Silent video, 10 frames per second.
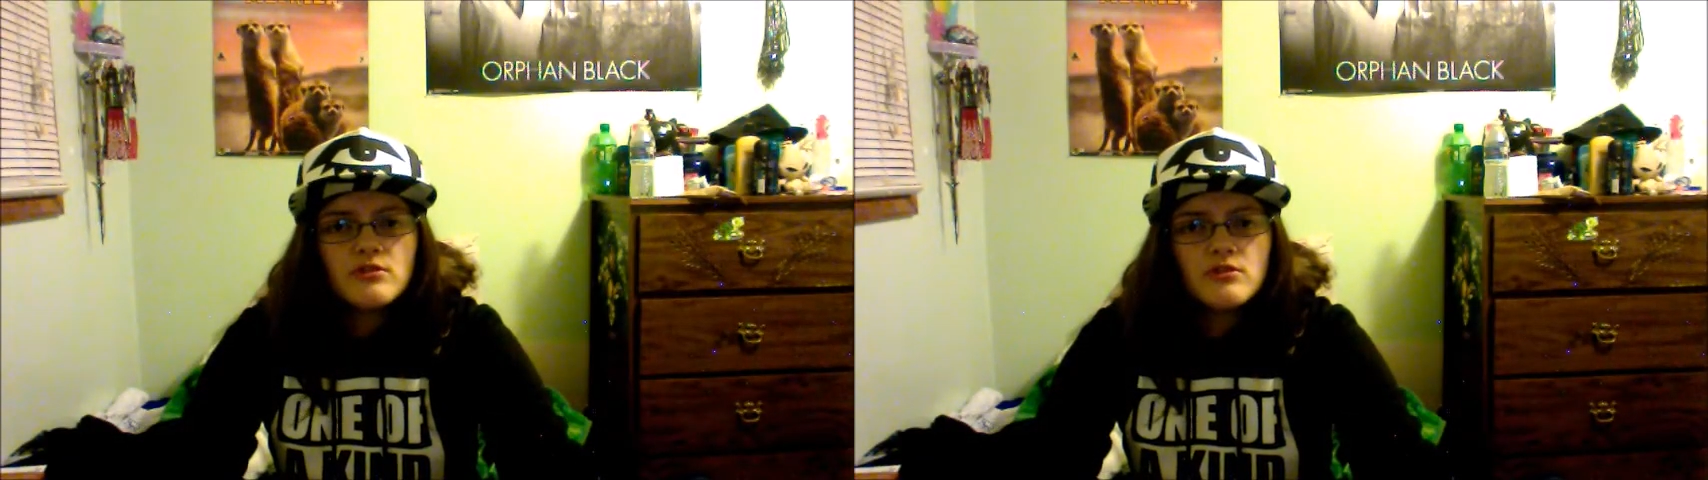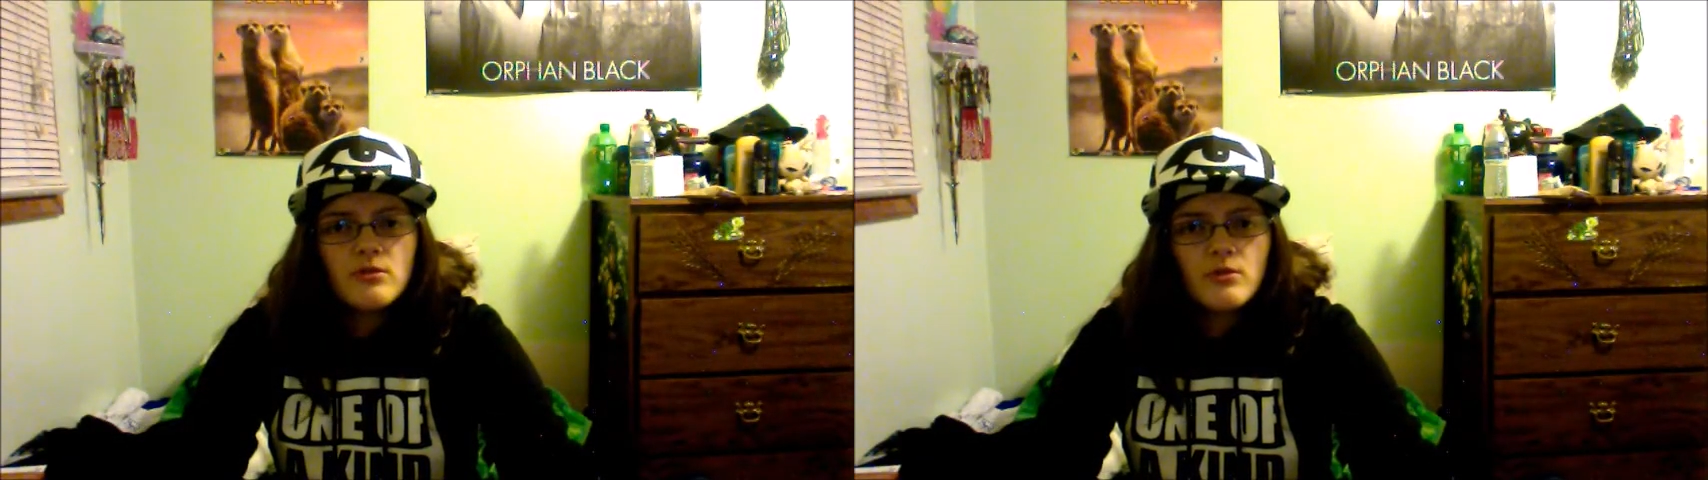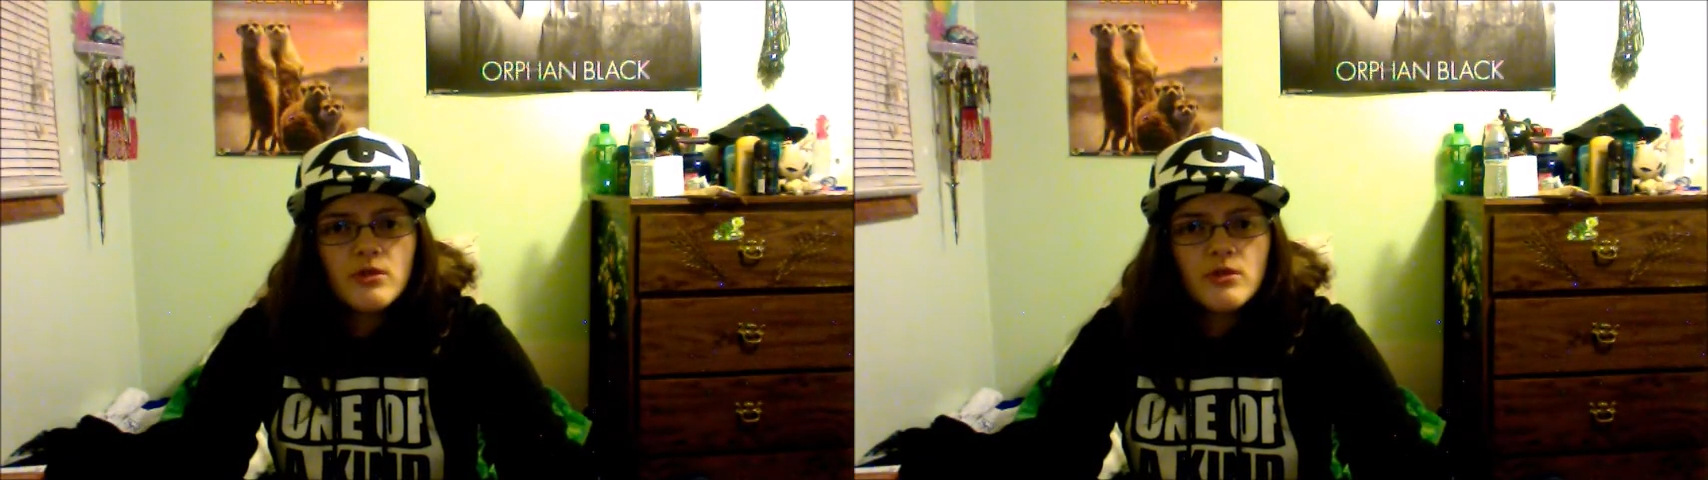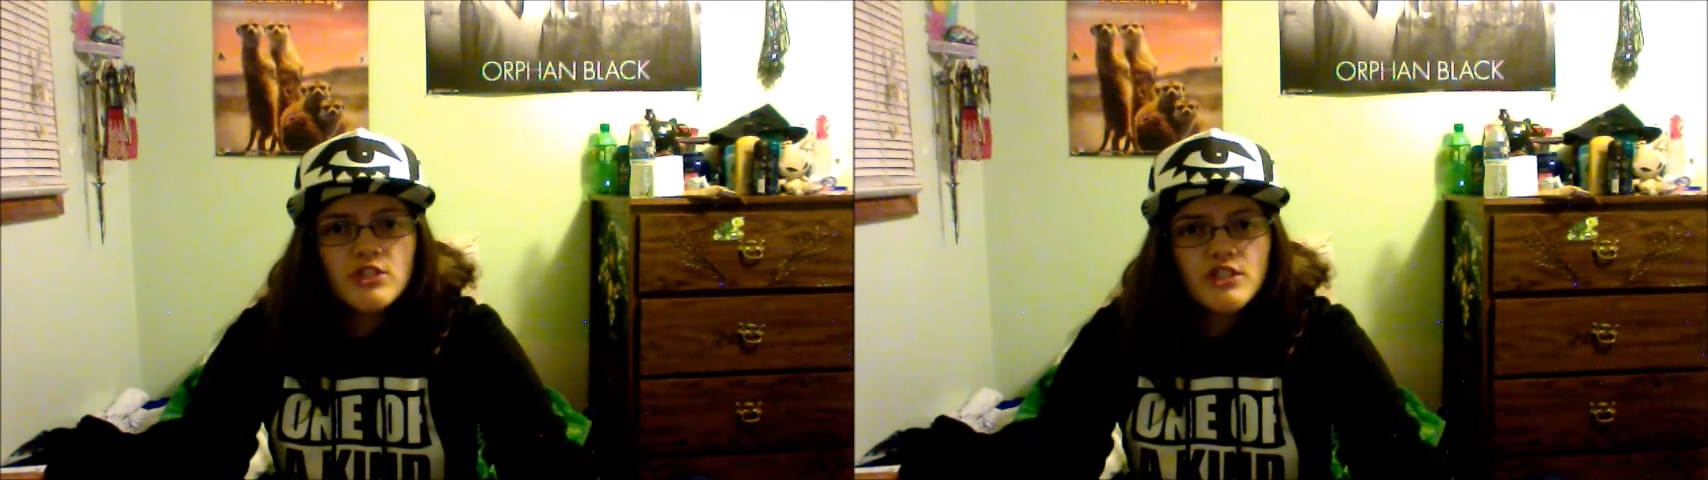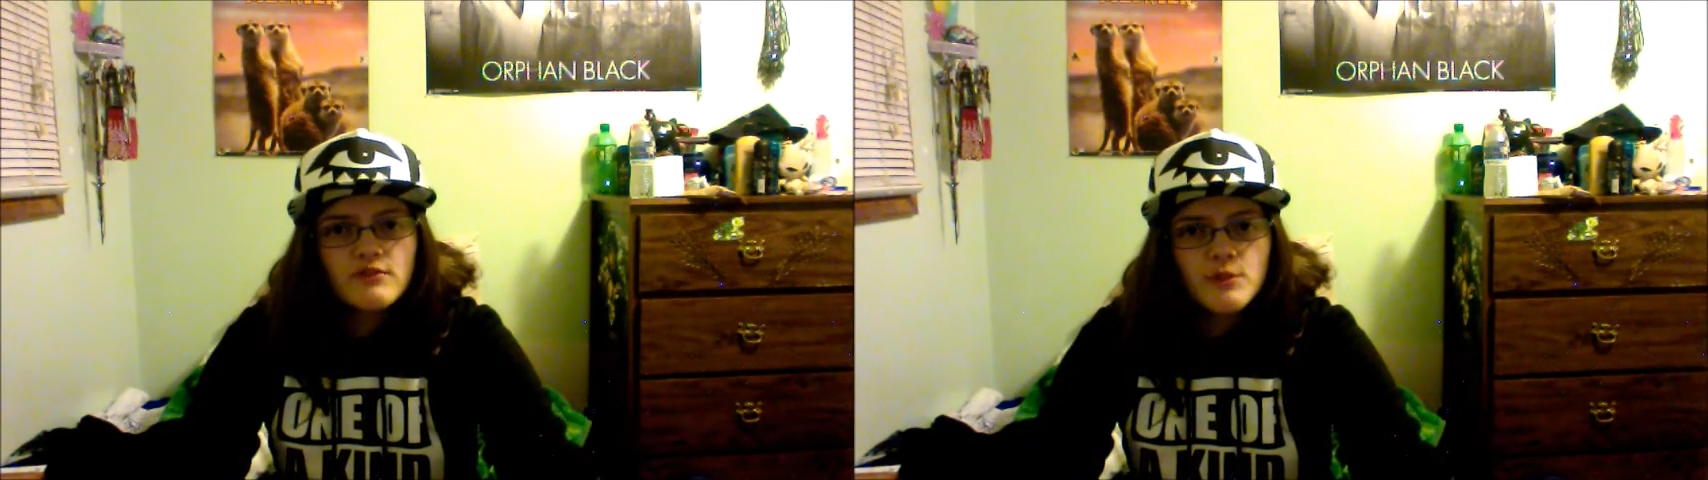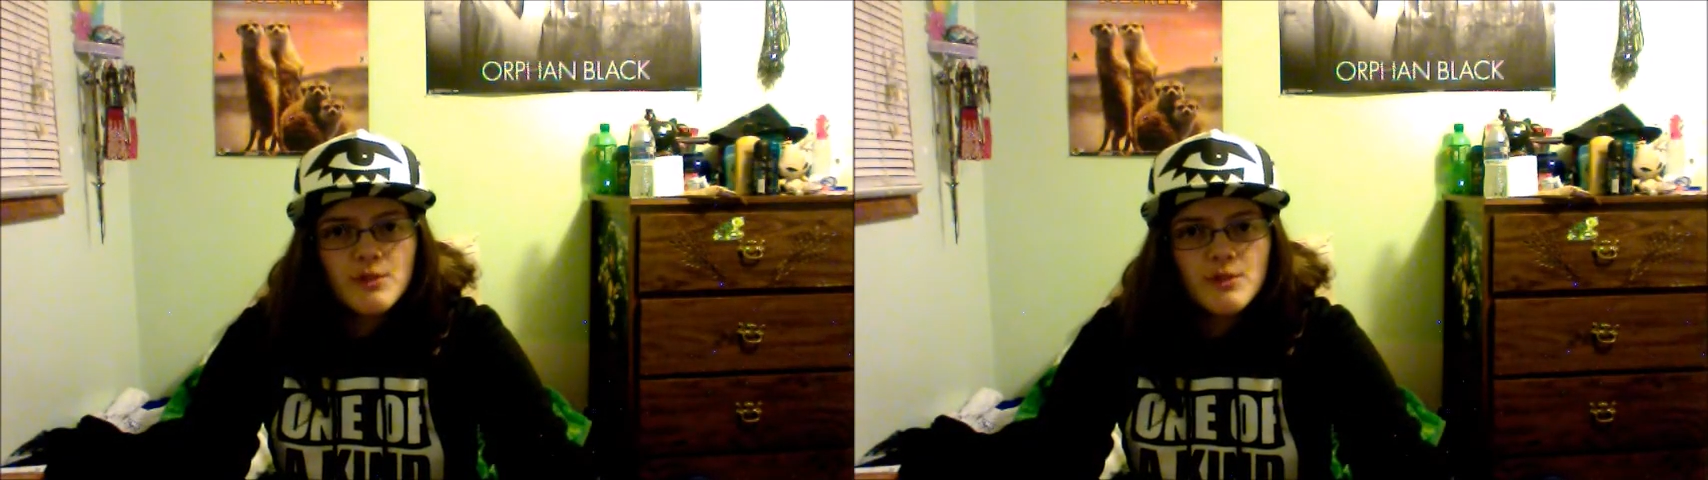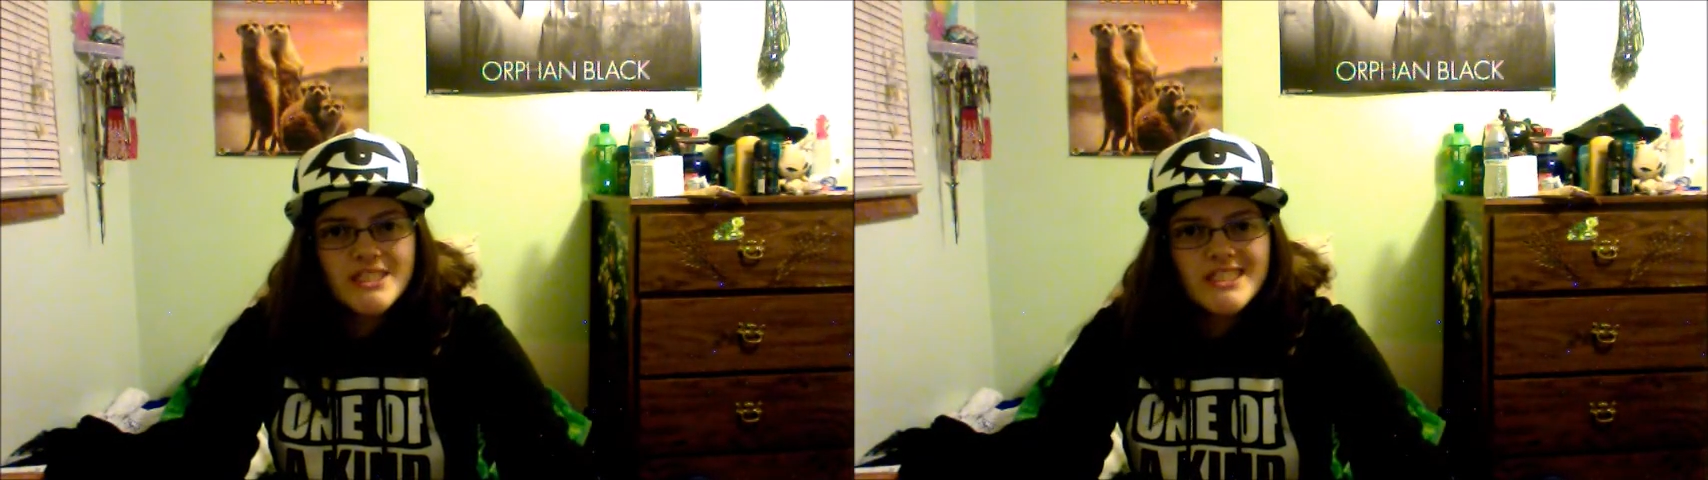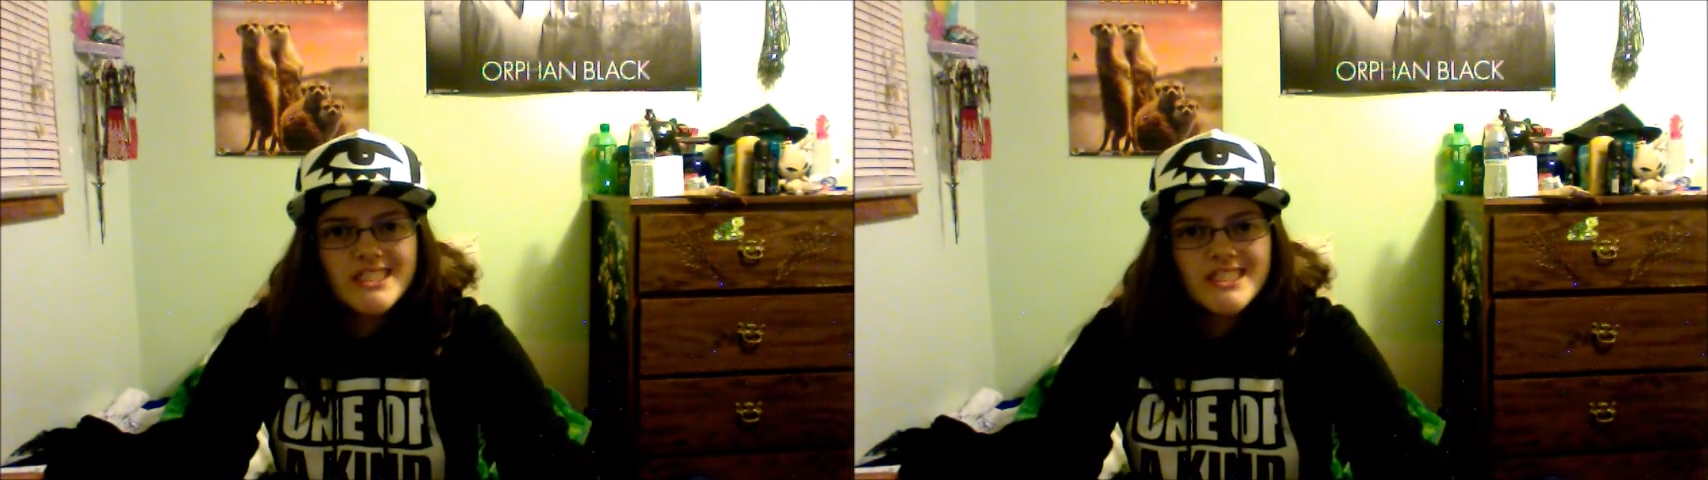or gender fluid,